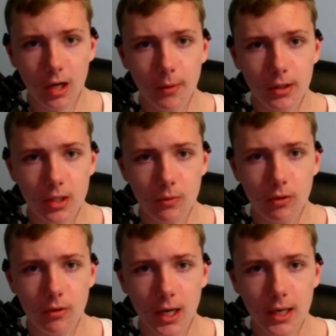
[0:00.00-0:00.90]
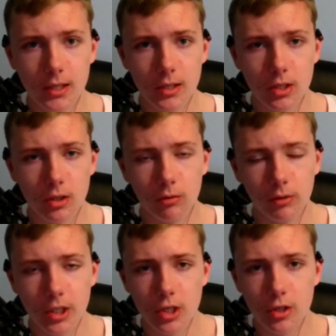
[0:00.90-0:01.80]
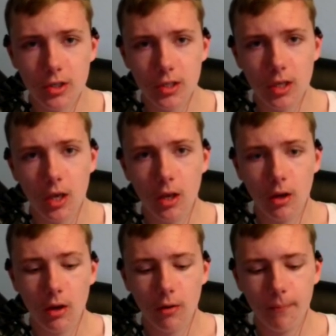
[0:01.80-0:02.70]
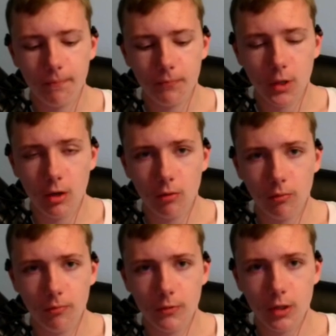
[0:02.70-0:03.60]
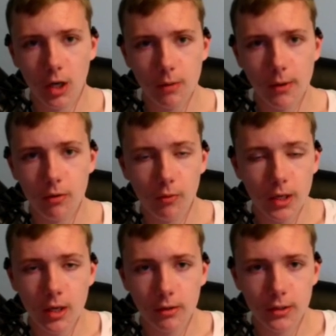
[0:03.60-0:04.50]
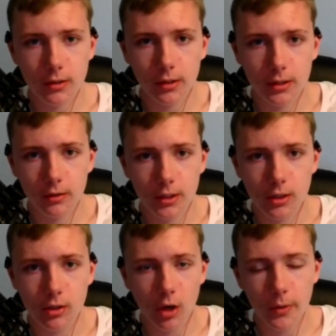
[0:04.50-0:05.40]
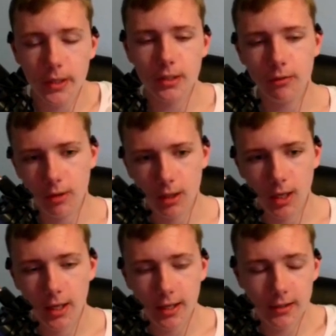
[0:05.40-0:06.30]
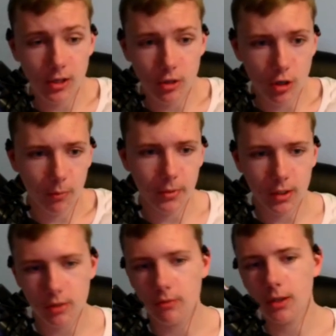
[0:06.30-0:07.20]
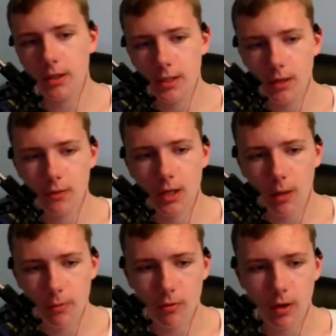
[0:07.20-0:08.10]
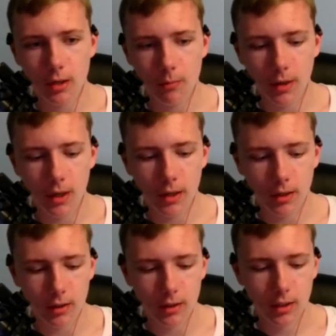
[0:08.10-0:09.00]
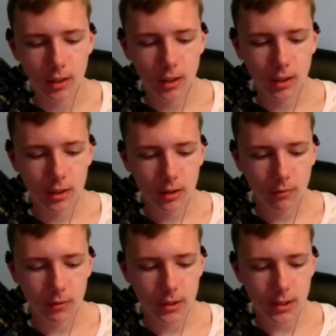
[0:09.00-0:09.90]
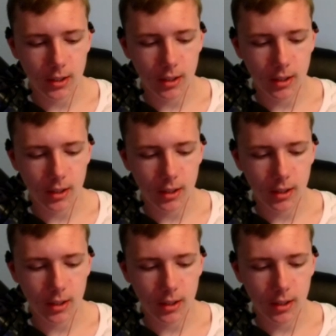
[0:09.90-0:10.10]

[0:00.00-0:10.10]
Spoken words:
about this with you guys. So let's just, talk about it right now. Let's go into it. Can't say jump into it because I was copyrighted by what's his